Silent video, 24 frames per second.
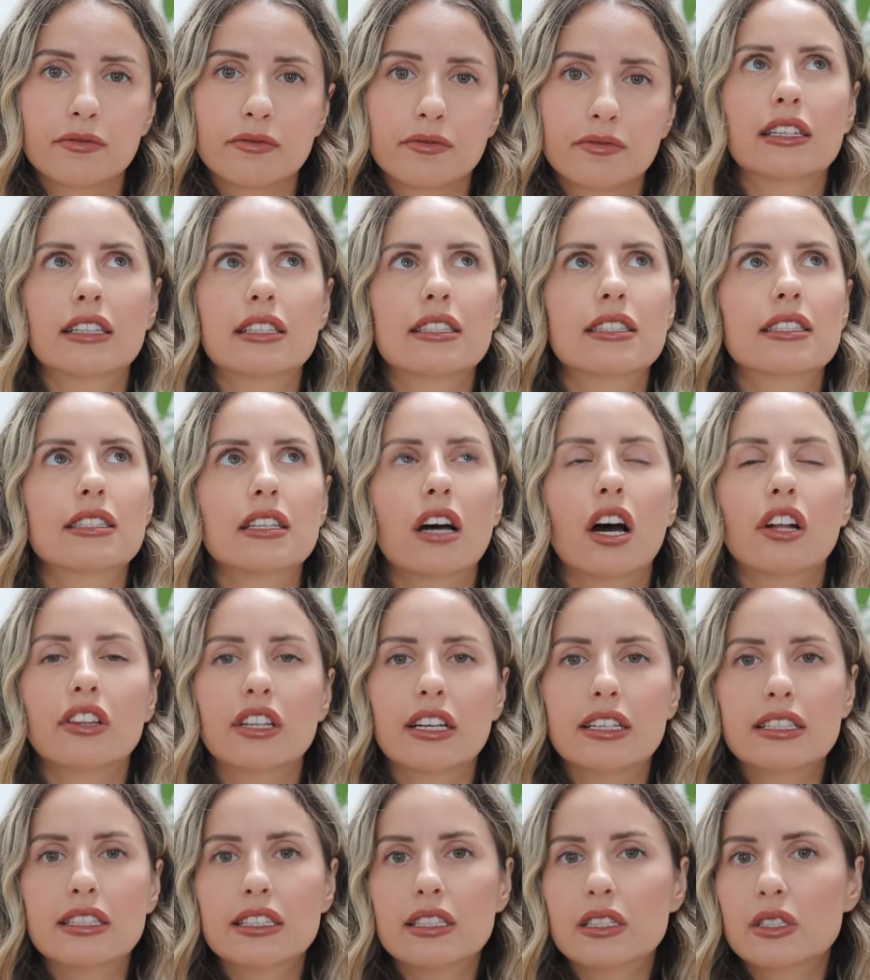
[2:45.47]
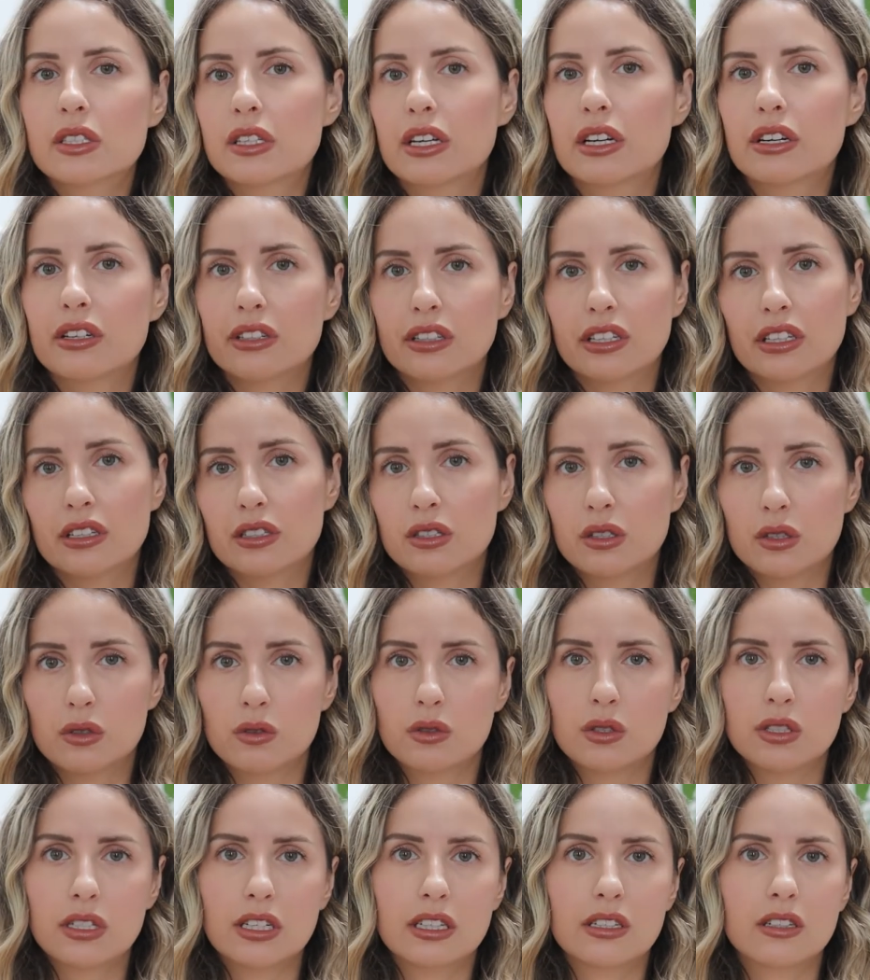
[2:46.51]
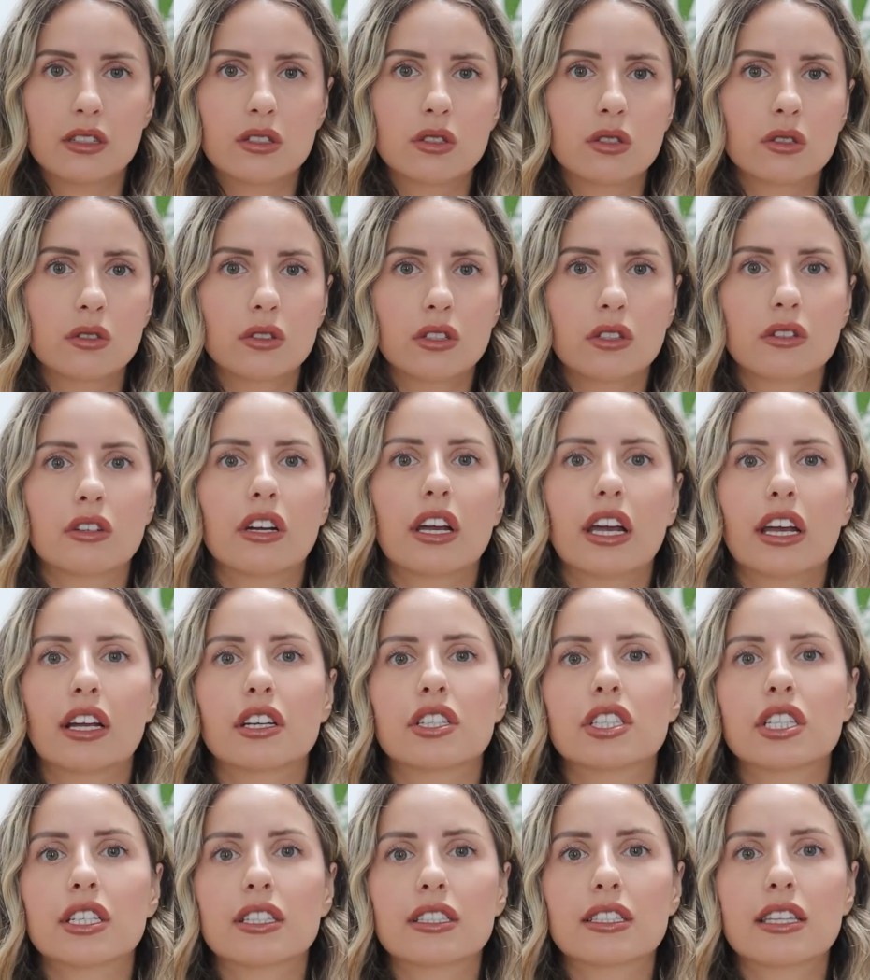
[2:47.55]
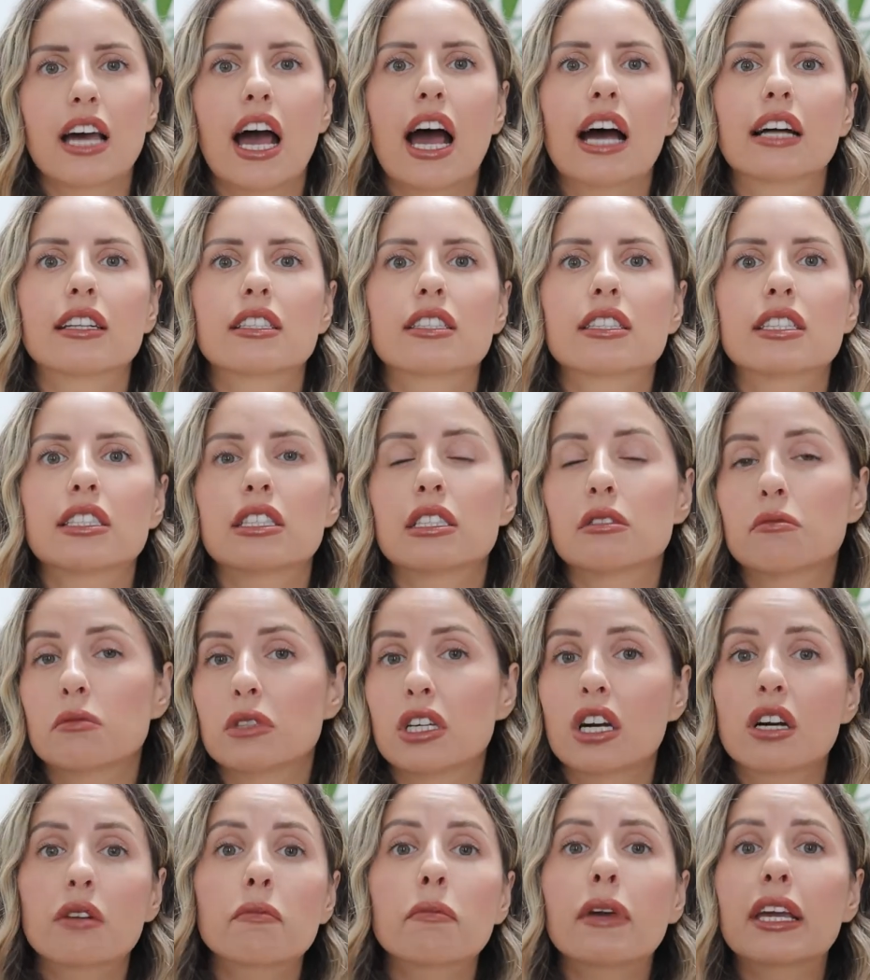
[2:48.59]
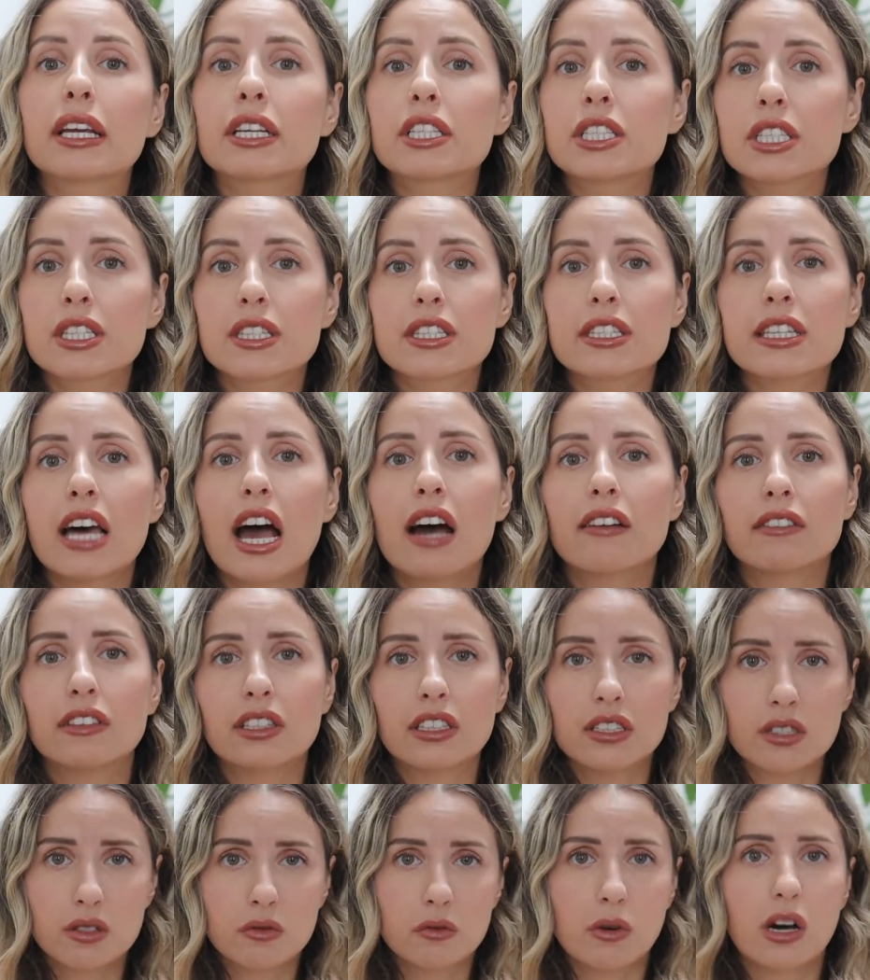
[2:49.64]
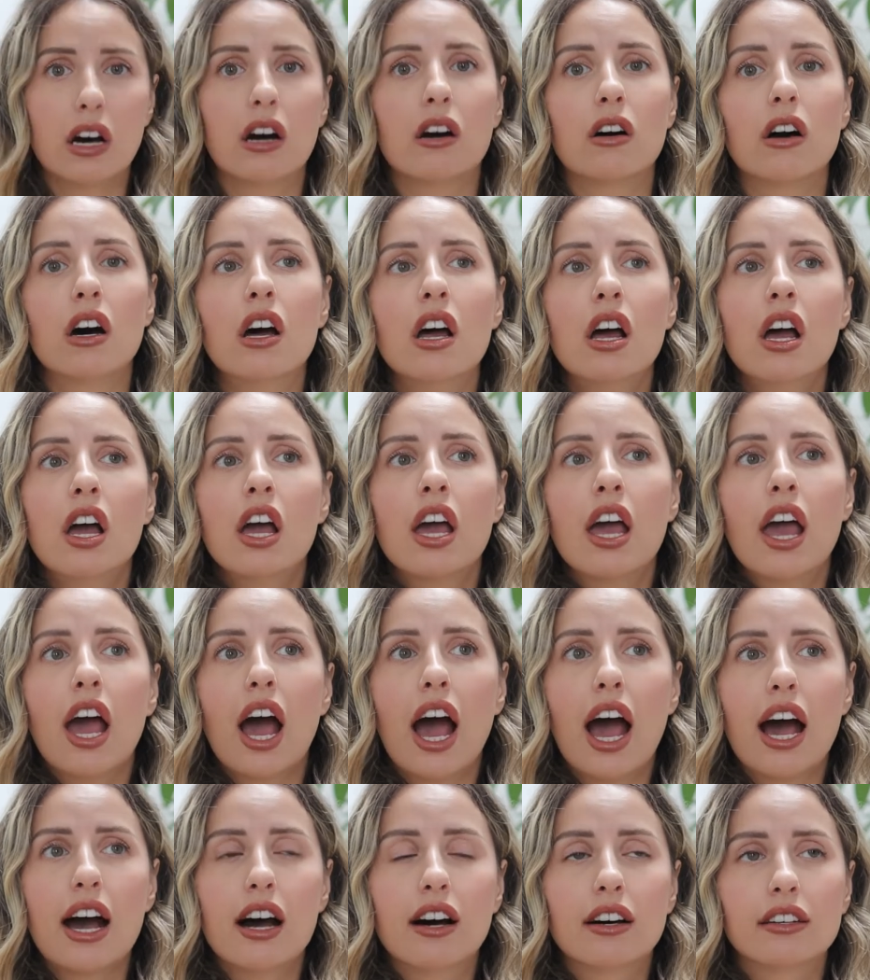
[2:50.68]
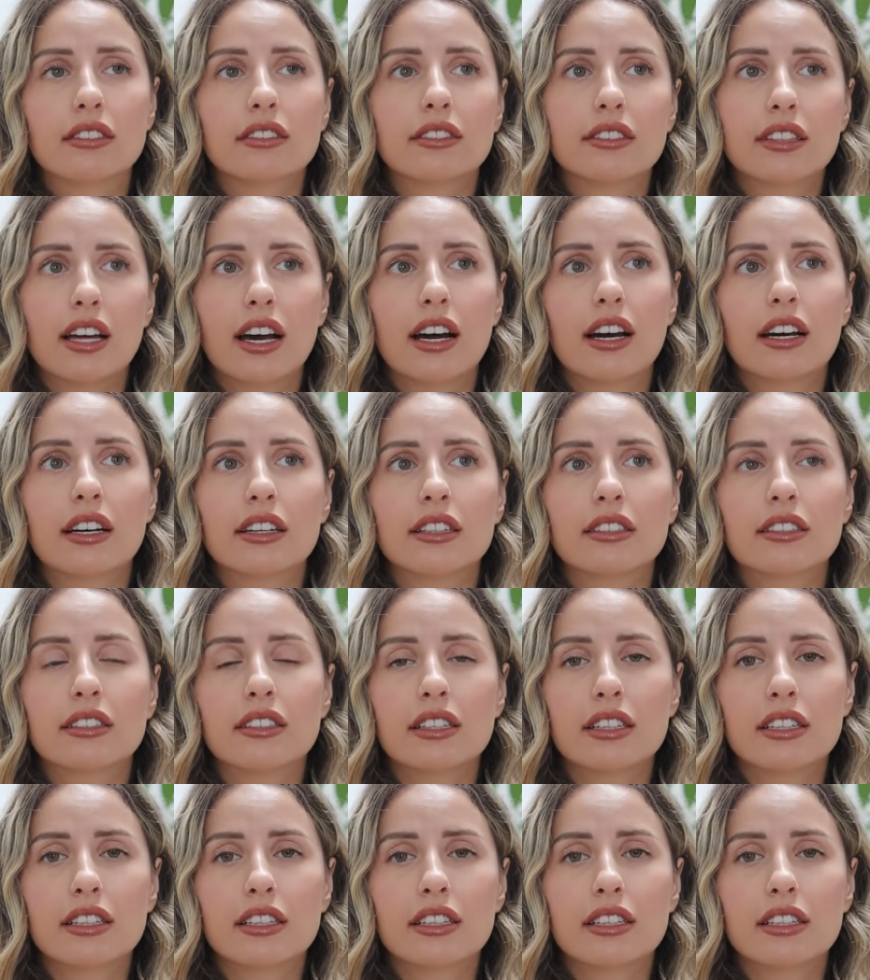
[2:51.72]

But it's not necessarily associated to your age. He's had some young patients have it as well, and that